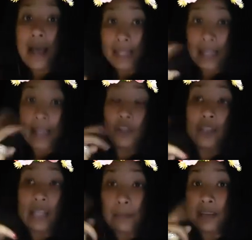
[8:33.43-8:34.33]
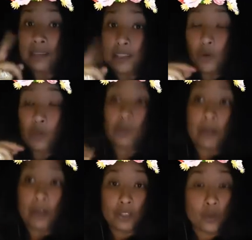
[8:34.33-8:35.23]
And I know that because I saw it with
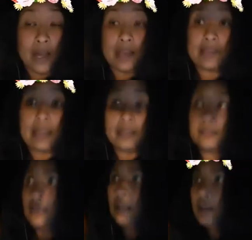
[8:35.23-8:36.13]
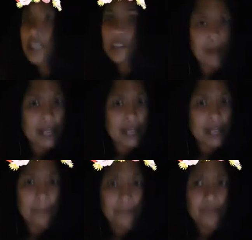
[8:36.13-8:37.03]
my own 2 eyes at
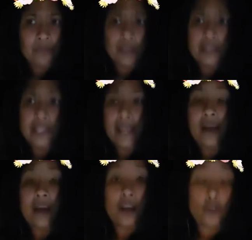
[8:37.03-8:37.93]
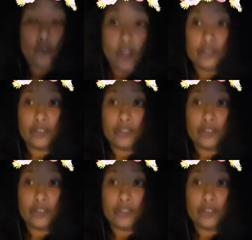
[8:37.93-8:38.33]
Spectrum. They are across the